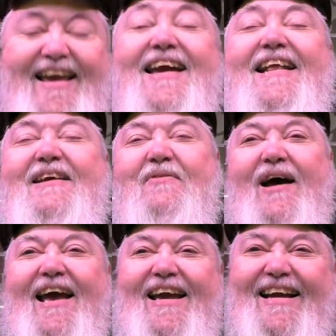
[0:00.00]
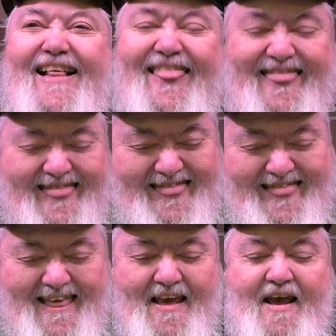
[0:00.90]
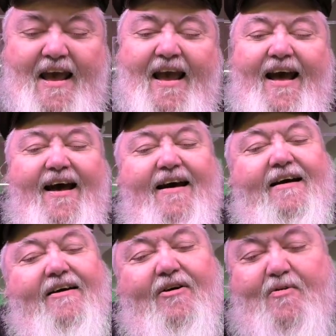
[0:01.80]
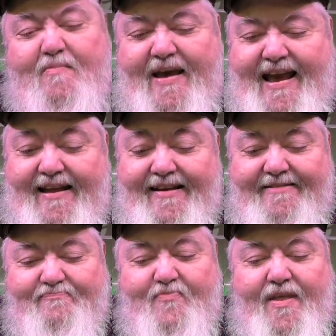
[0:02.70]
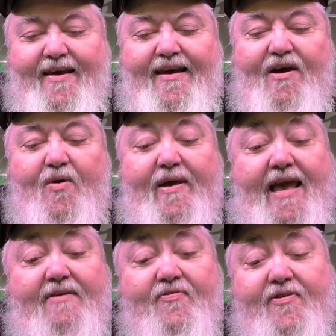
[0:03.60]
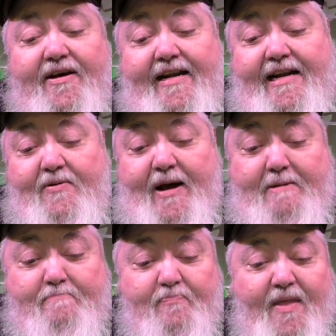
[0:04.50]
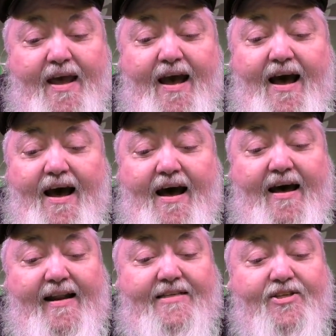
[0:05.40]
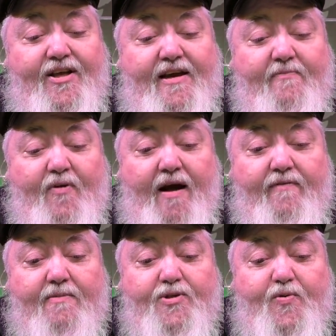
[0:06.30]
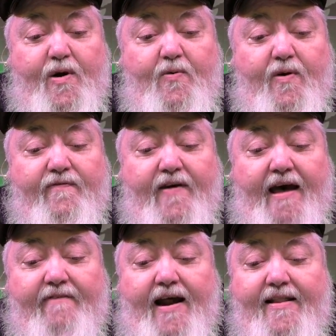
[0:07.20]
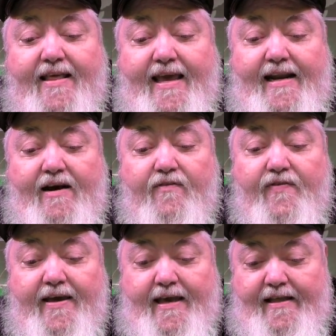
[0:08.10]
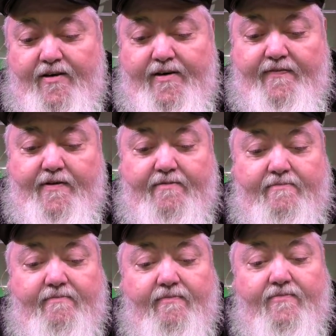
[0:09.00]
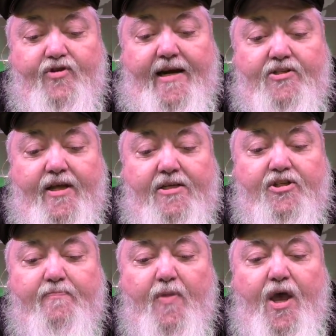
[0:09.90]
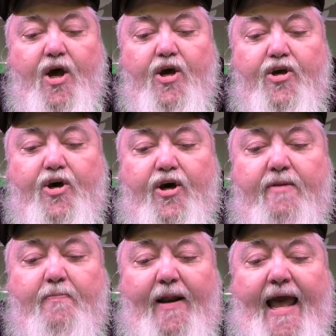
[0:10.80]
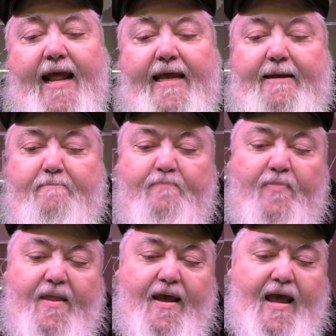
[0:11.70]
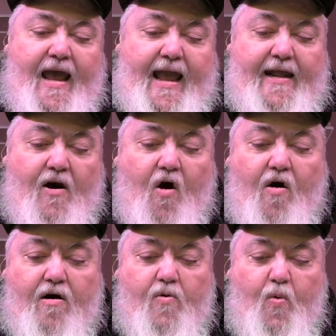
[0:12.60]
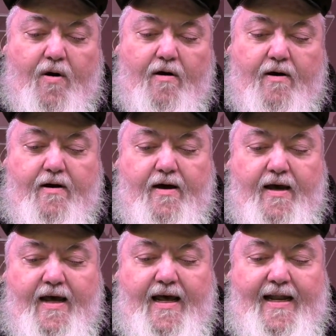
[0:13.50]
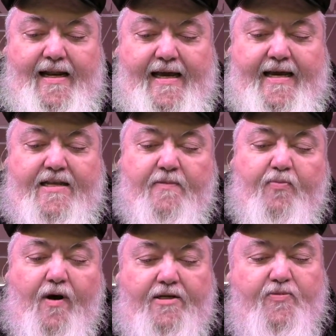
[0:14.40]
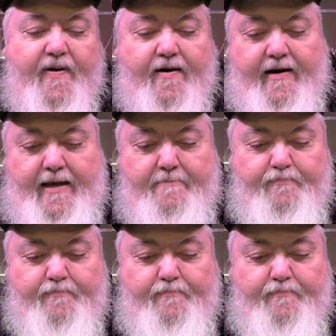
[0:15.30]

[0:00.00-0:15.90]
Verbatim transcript: anyway, oh man, oh we can have fun anyway. Uh, let's look at Proverbs 21:5 out of the NLV, a little different translation. Good planning and hard work lead to prosperity,